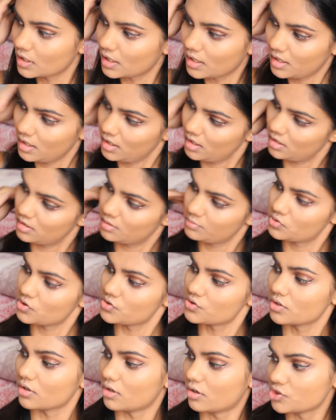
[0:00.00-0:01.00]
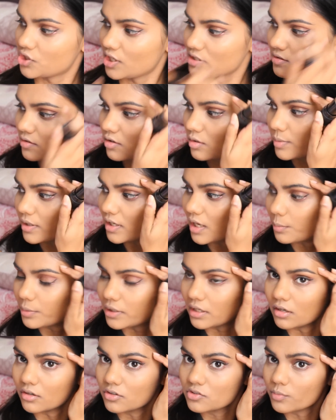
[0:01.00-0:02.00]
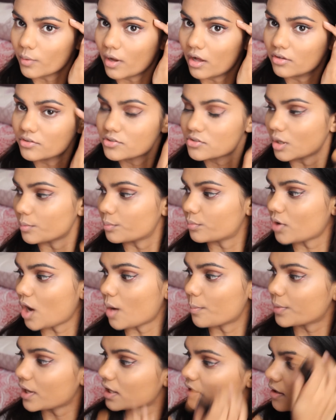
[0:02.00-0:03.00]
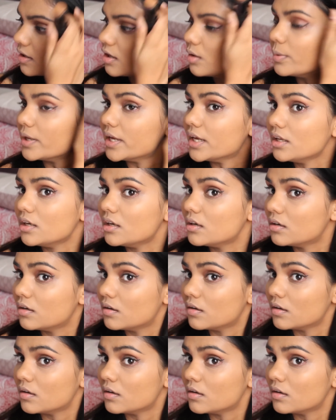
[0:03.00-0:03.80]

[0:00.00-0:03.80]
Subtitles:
And I'm just, oh, she has a little bit up here as well, so I'll pop a little bit